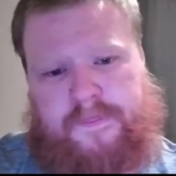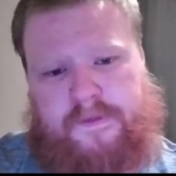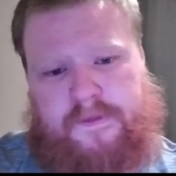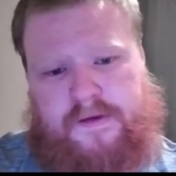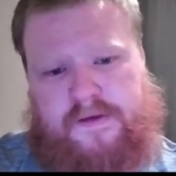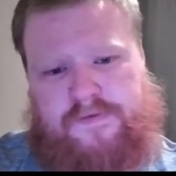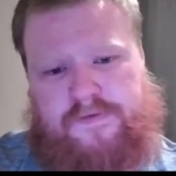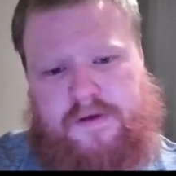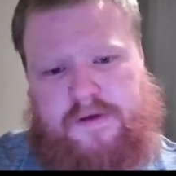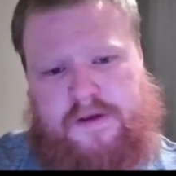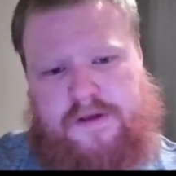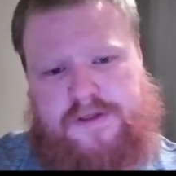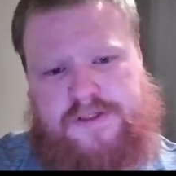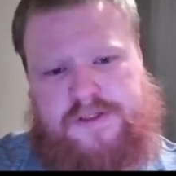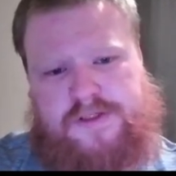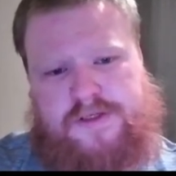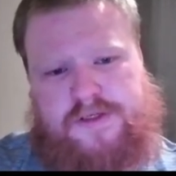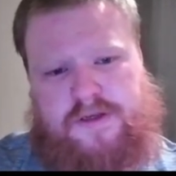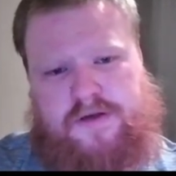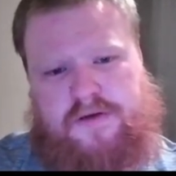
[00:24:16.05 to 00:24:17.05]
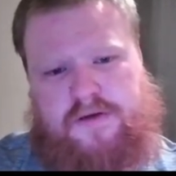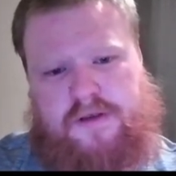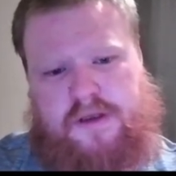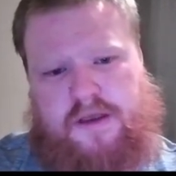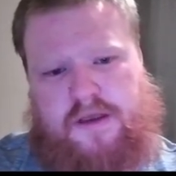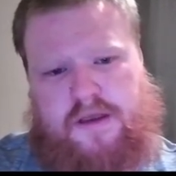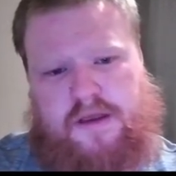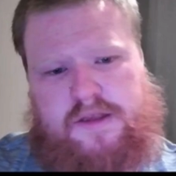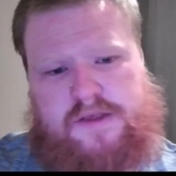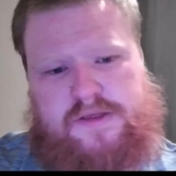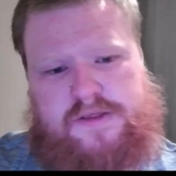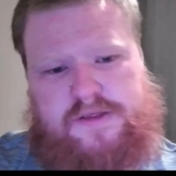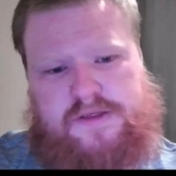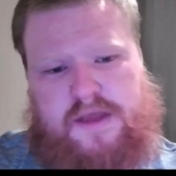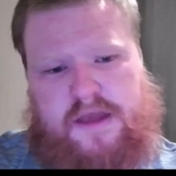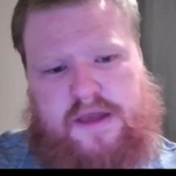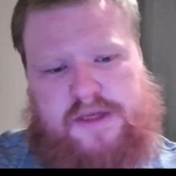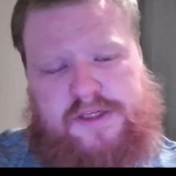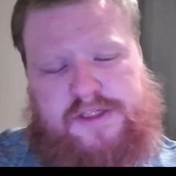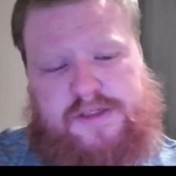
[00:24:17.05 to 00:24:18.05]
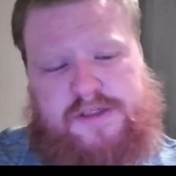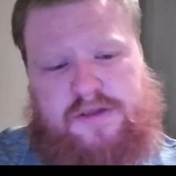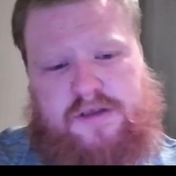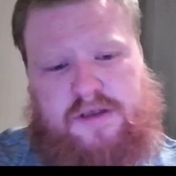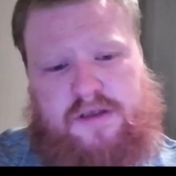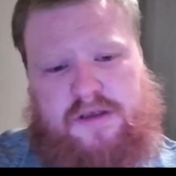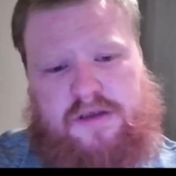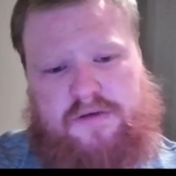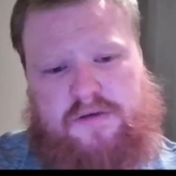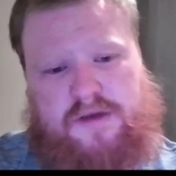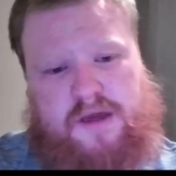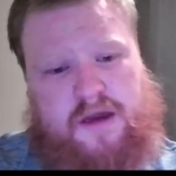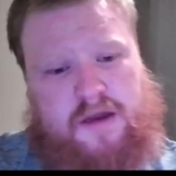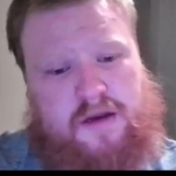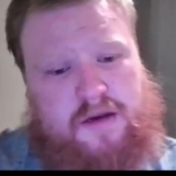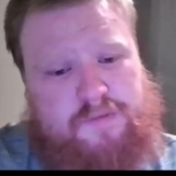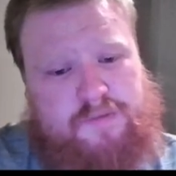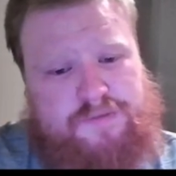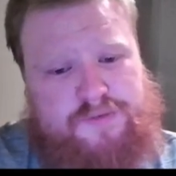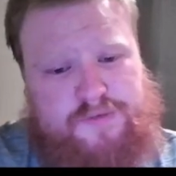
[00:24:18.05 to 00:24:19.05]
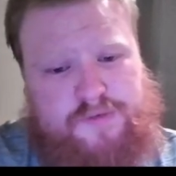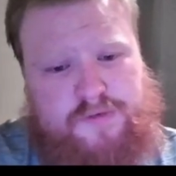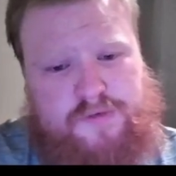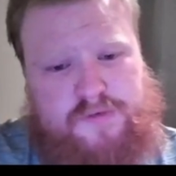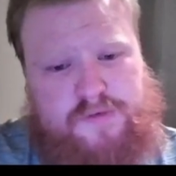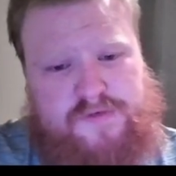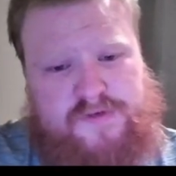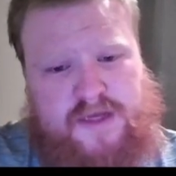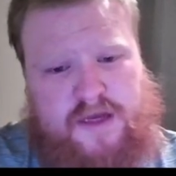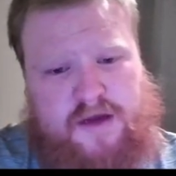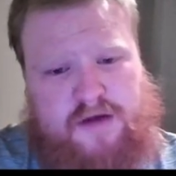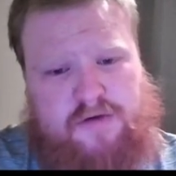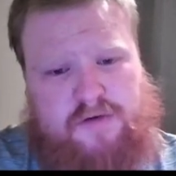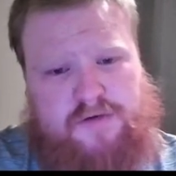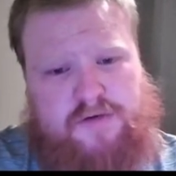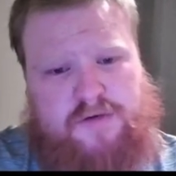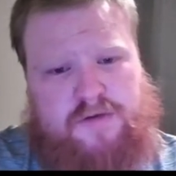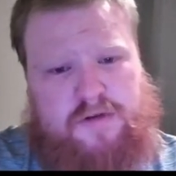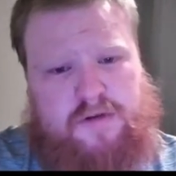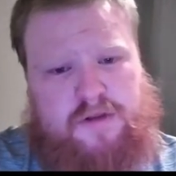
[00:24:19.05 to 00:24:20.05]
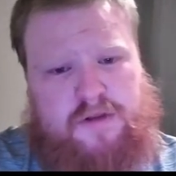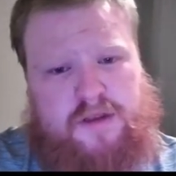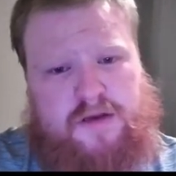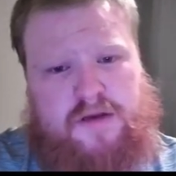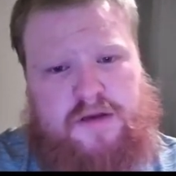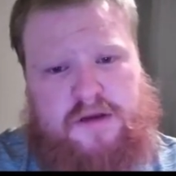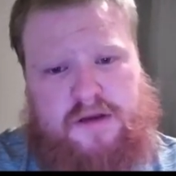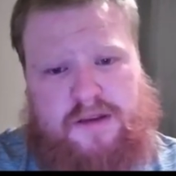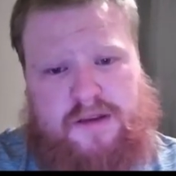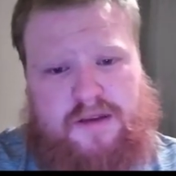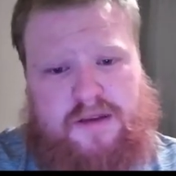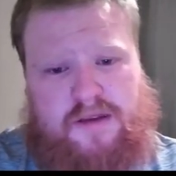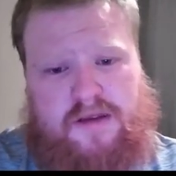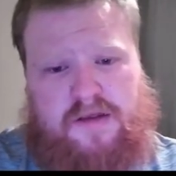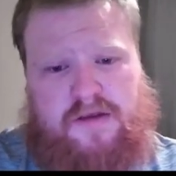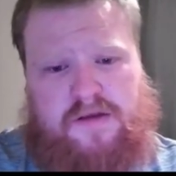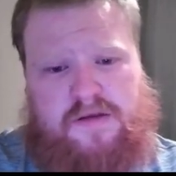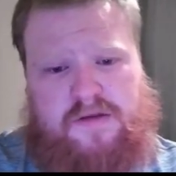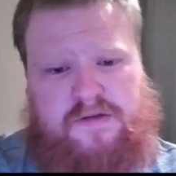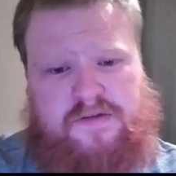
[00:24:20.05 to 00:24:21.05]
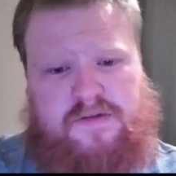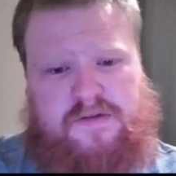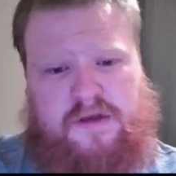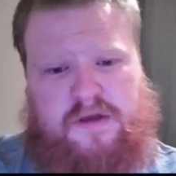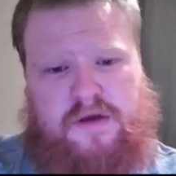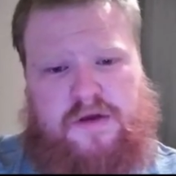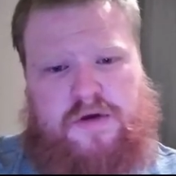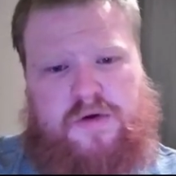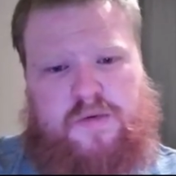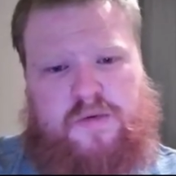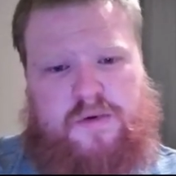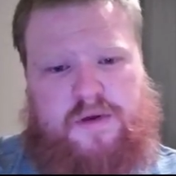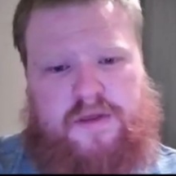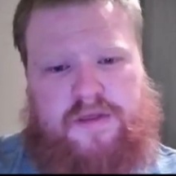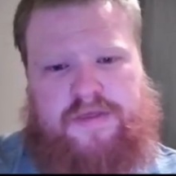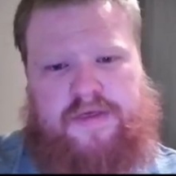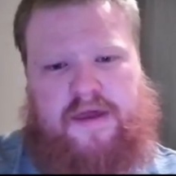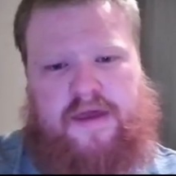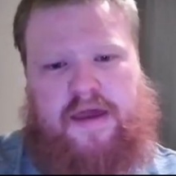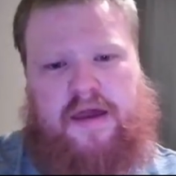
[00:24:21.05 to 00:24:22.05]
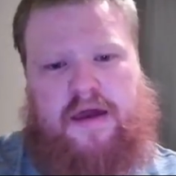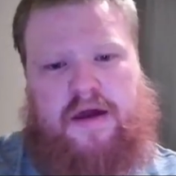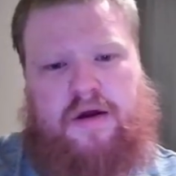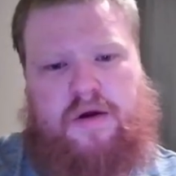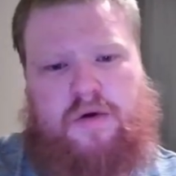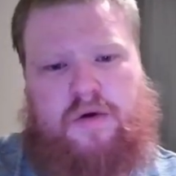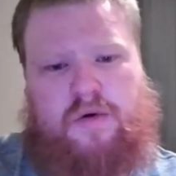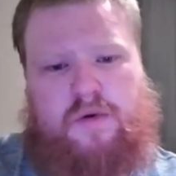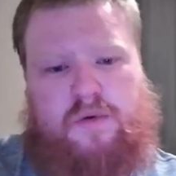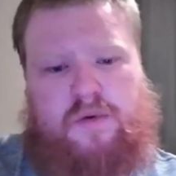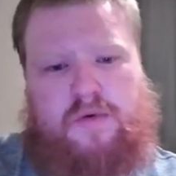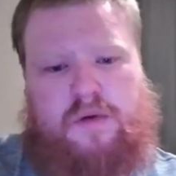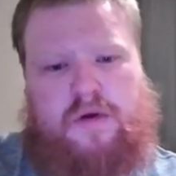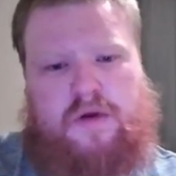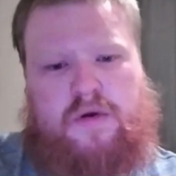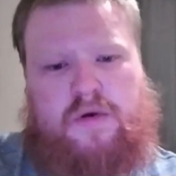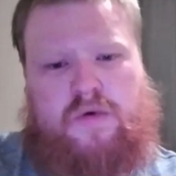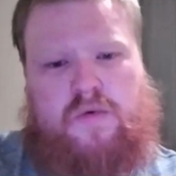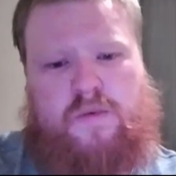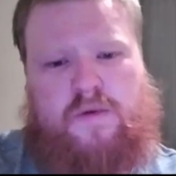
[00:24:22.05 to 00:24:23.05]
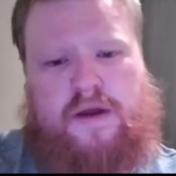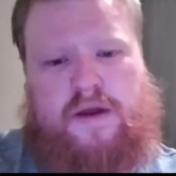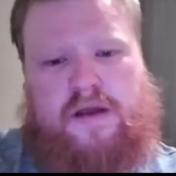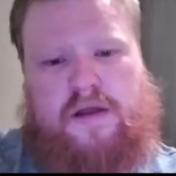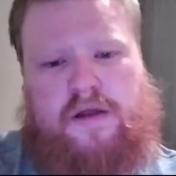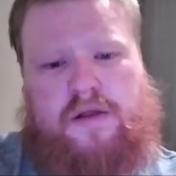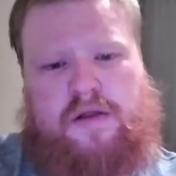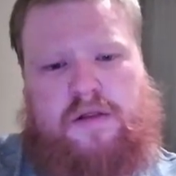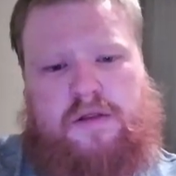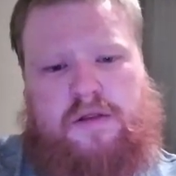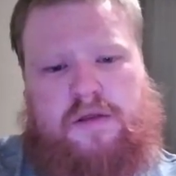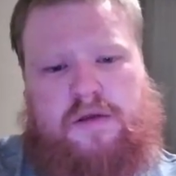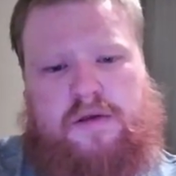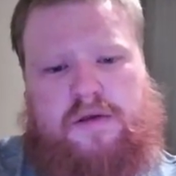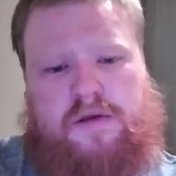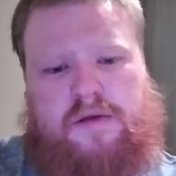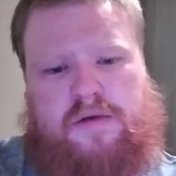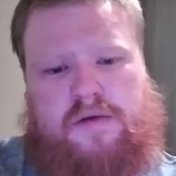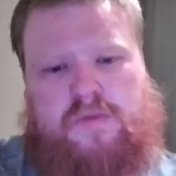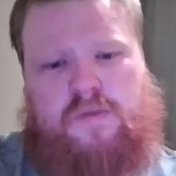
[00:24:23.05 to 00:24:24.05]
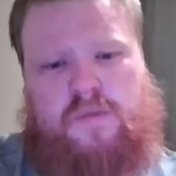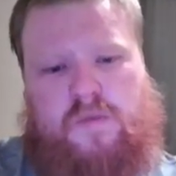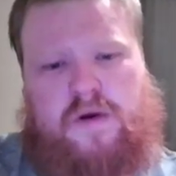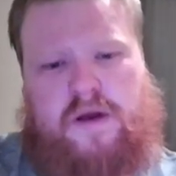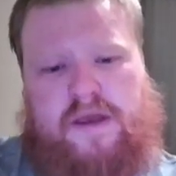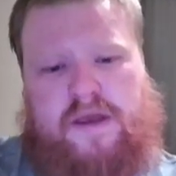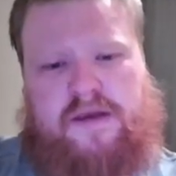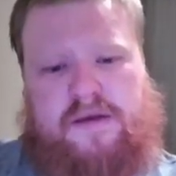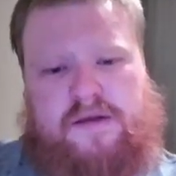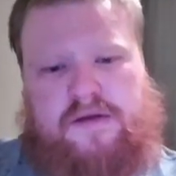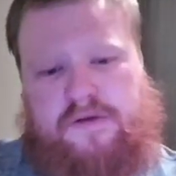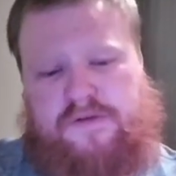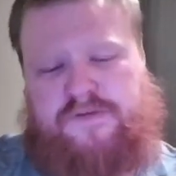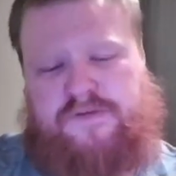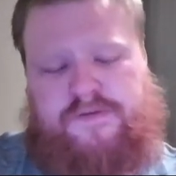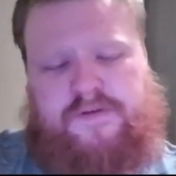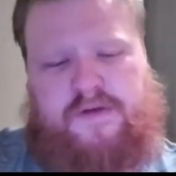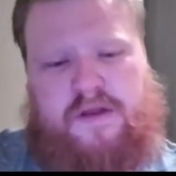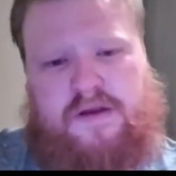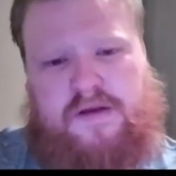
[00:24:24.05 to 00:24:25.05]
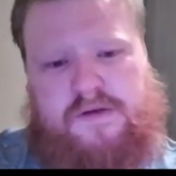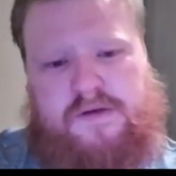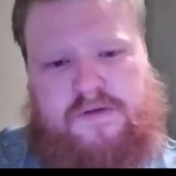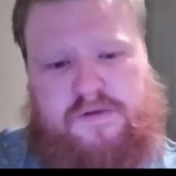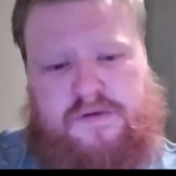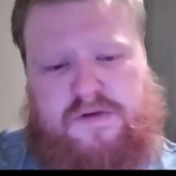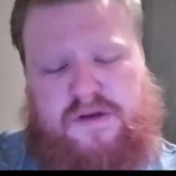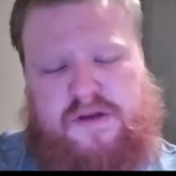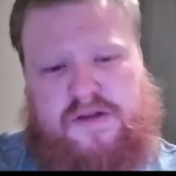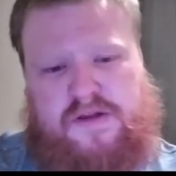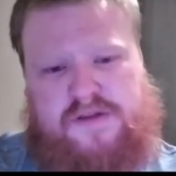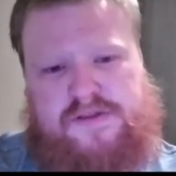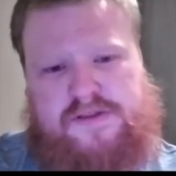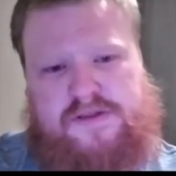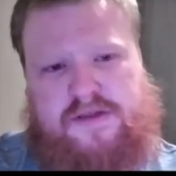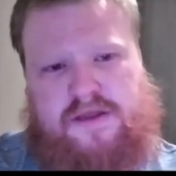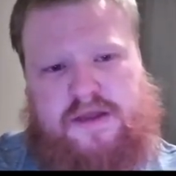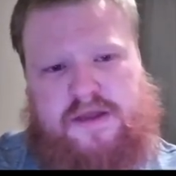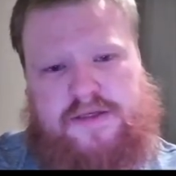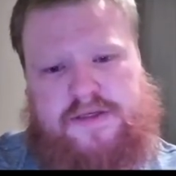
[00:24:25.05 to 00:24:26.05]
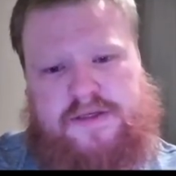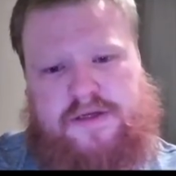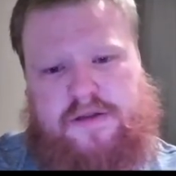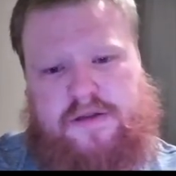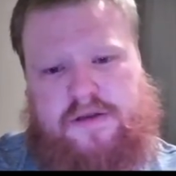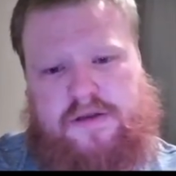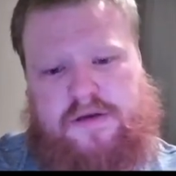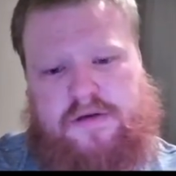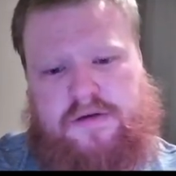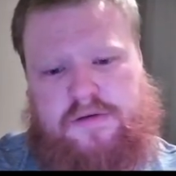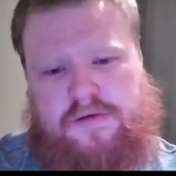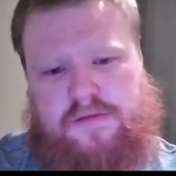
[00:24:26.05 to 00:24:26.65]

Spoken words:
It's very interesting, and actually it kind of proves how good the London is with how well white can defend against the anti-London.